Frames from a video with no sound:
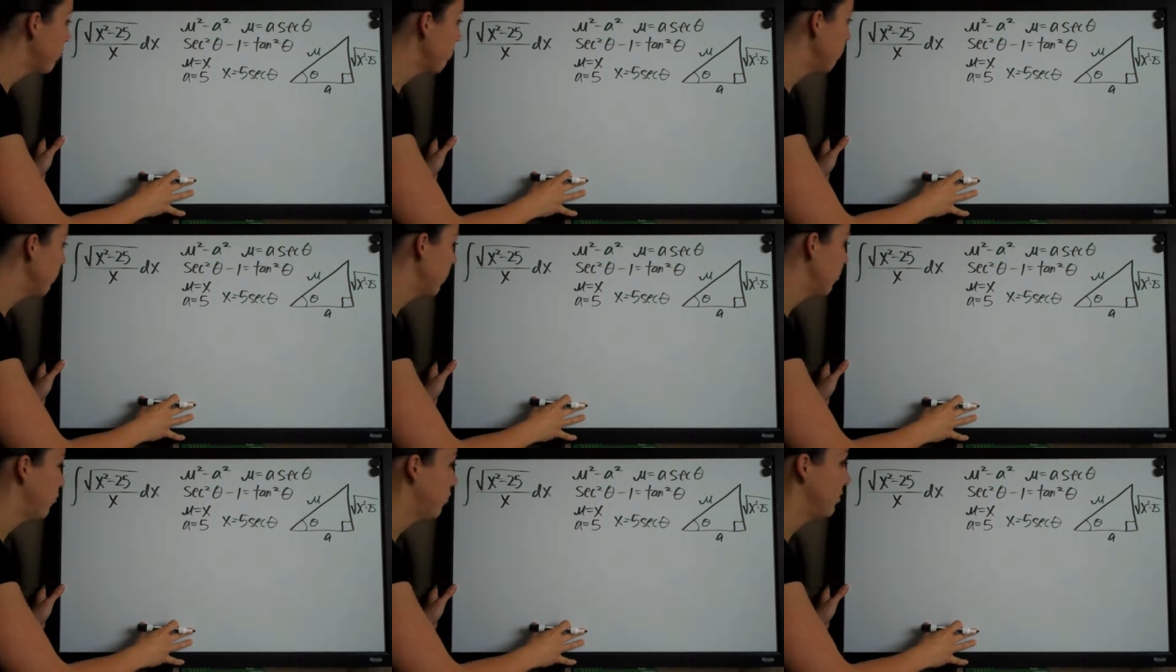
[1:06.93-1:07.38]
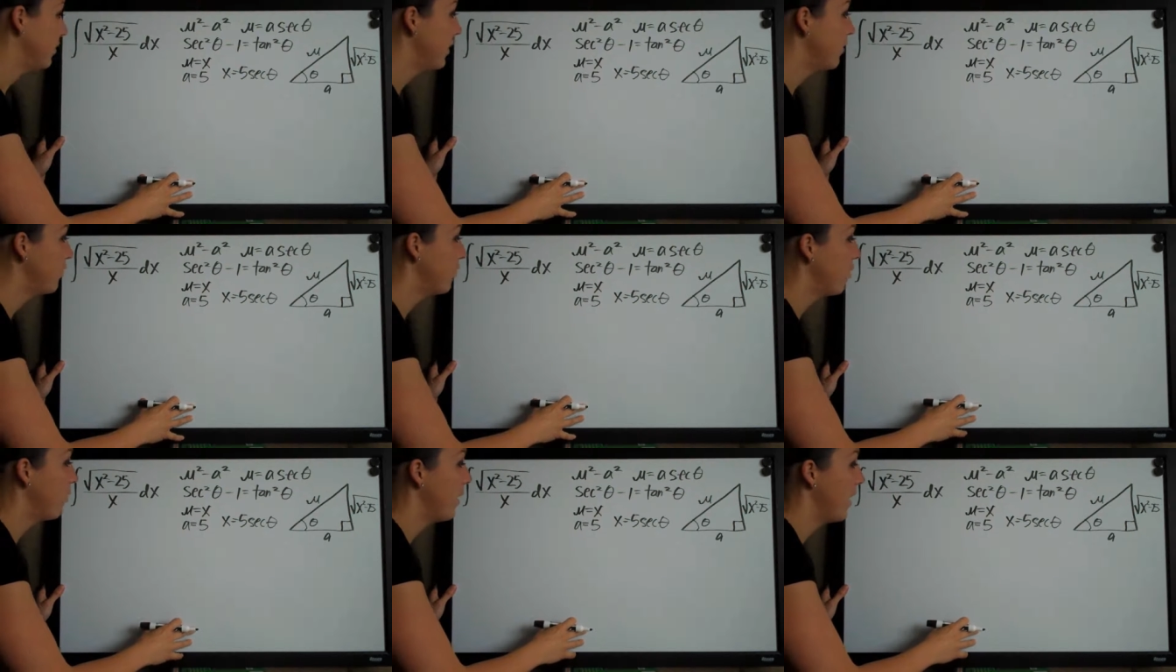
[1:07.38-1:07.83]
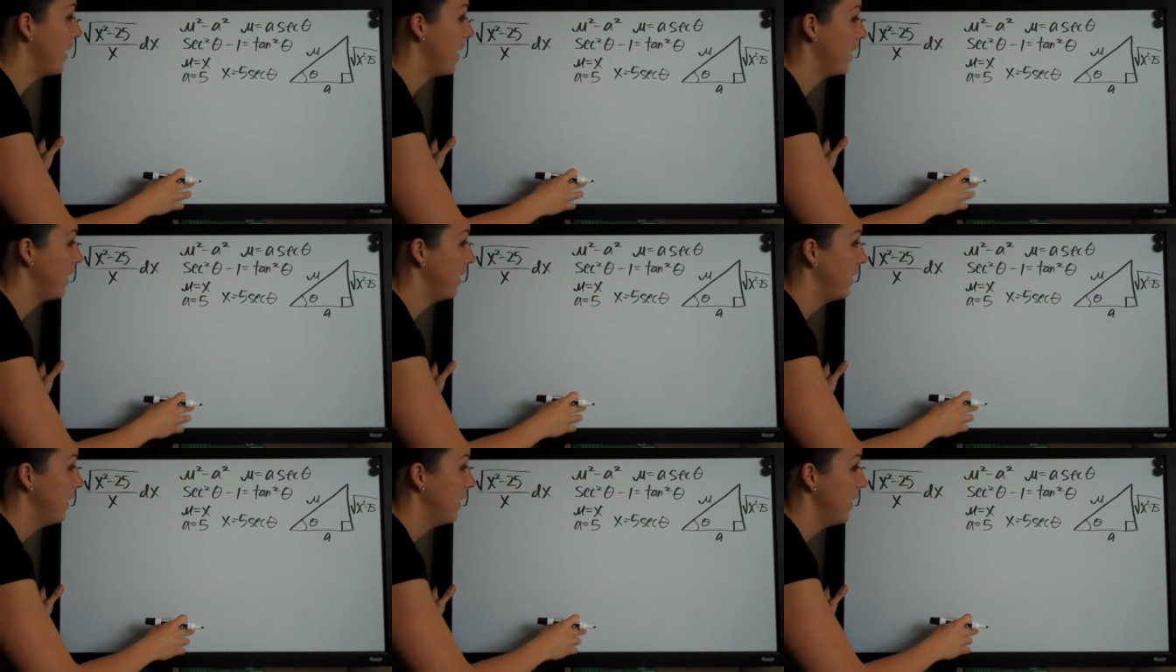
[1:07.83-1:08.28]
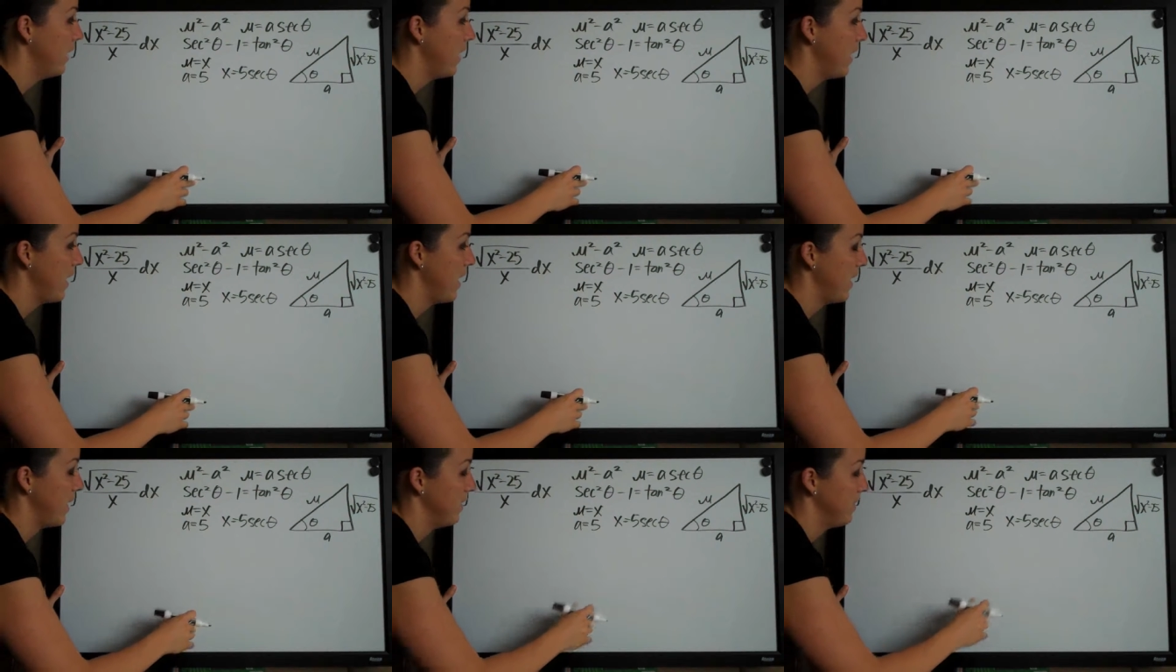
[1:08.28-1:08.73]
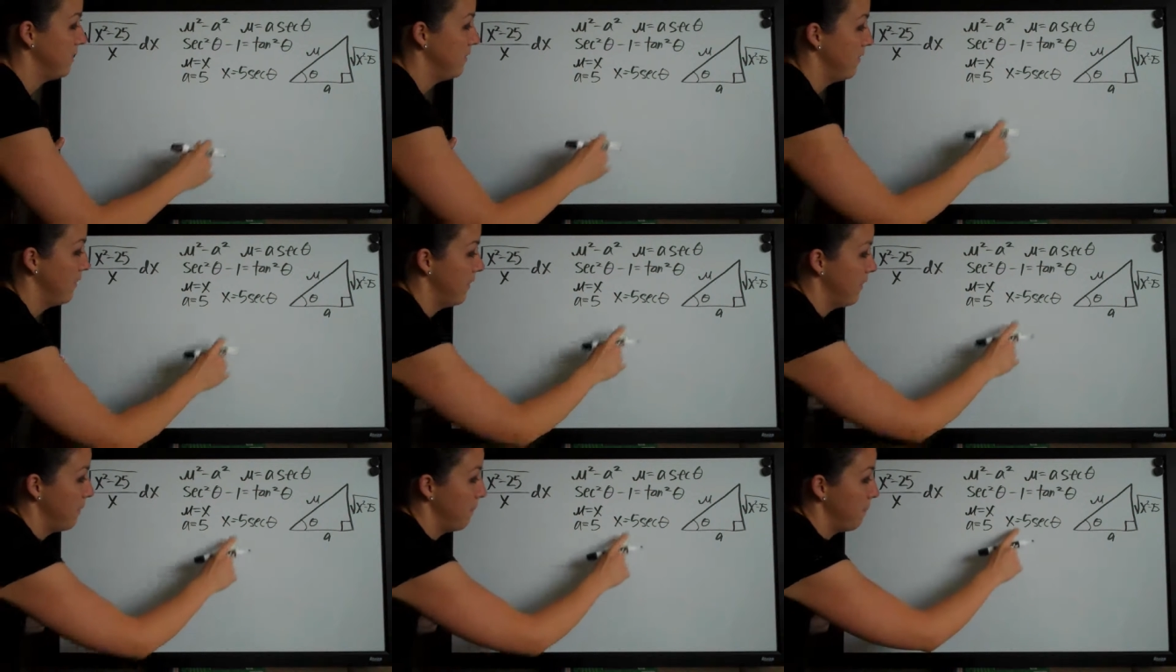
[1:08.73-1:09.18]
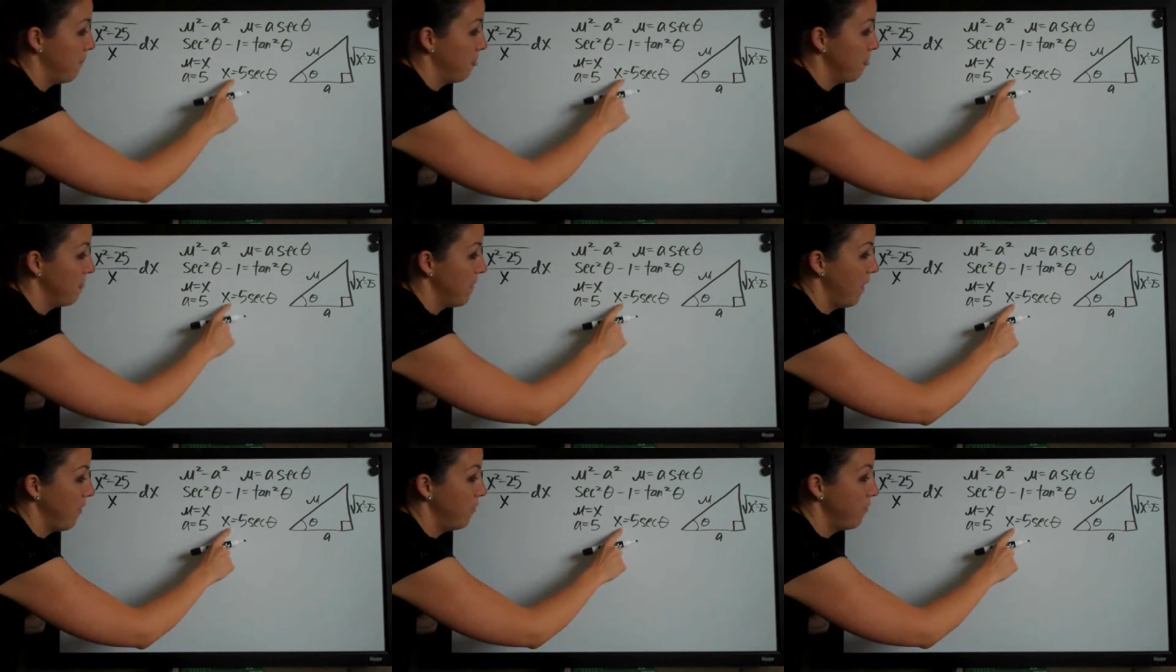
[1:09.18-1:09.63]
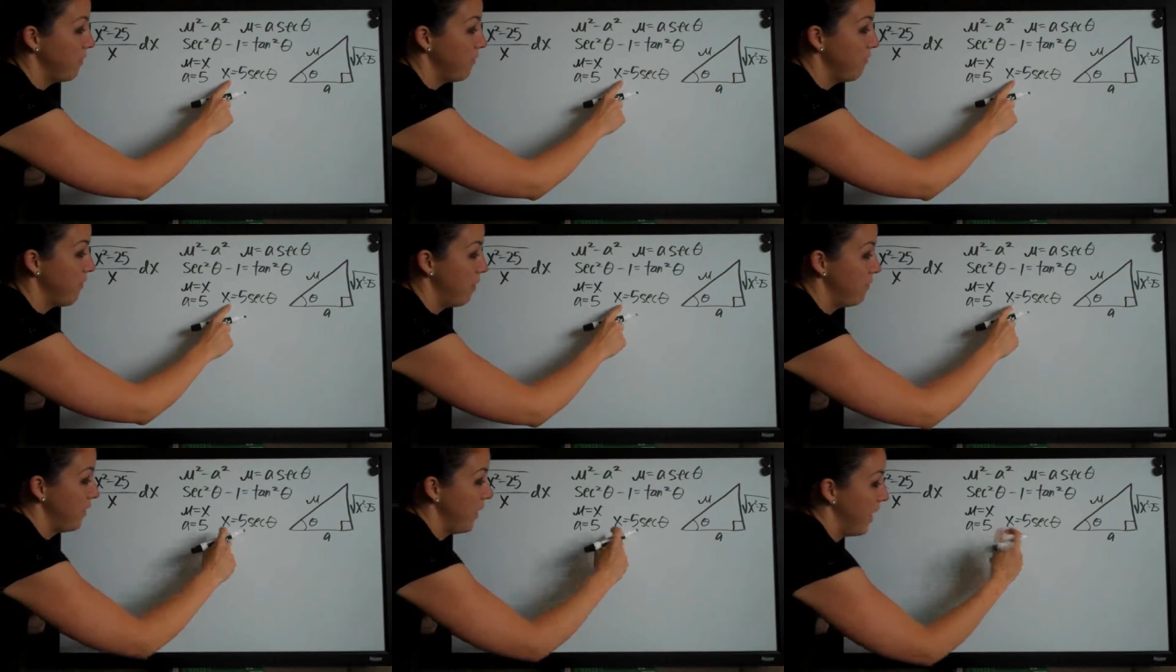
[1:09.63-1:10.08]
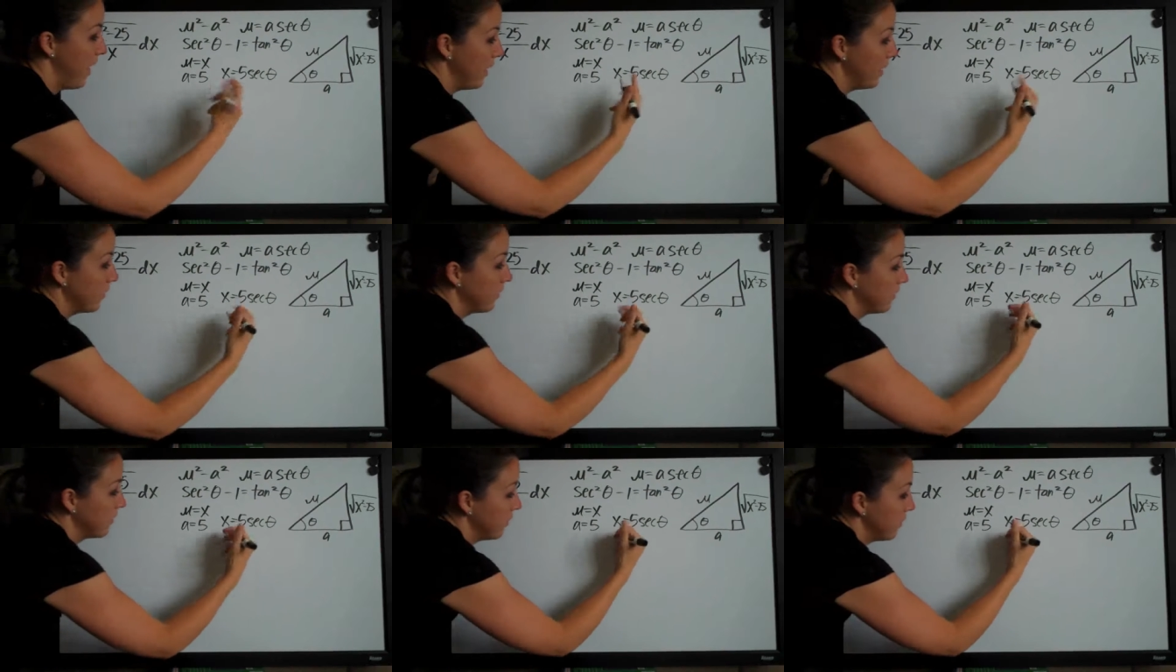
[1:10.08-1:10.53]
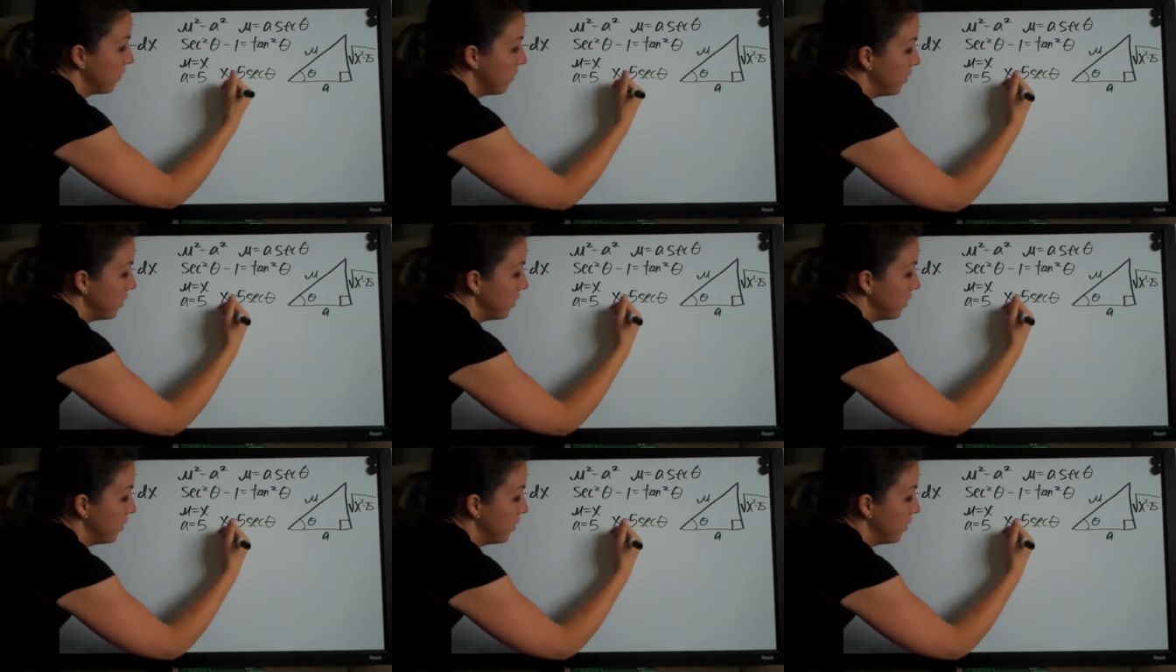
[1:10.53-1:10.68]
So let's go ahead and um, now that we found x,